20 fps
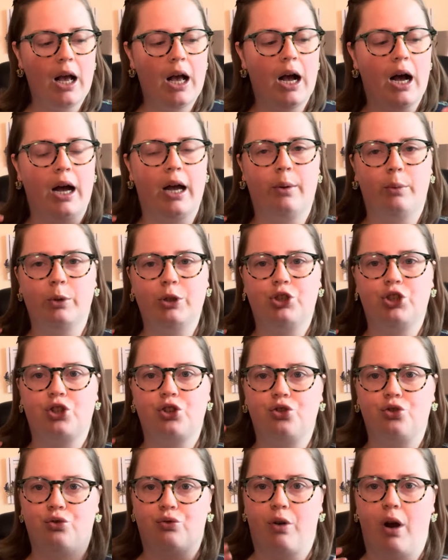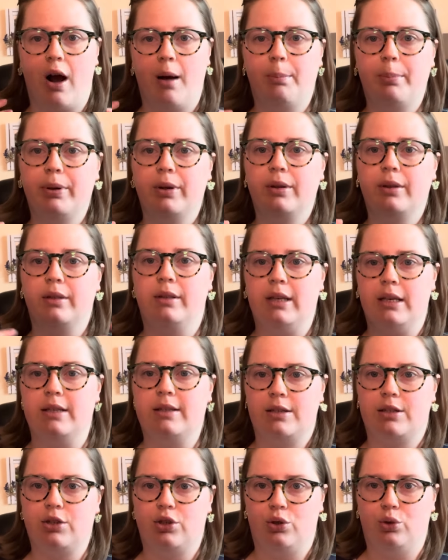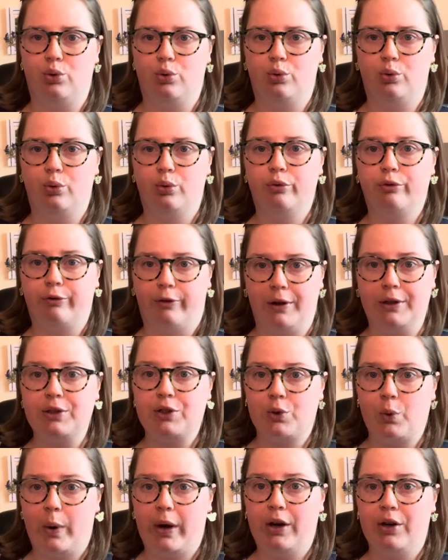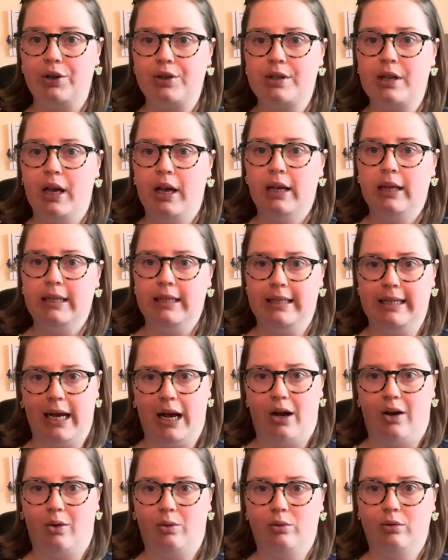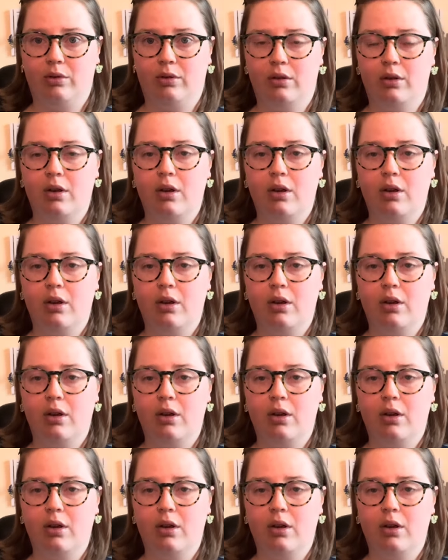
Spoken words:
I would just drop these two front squares down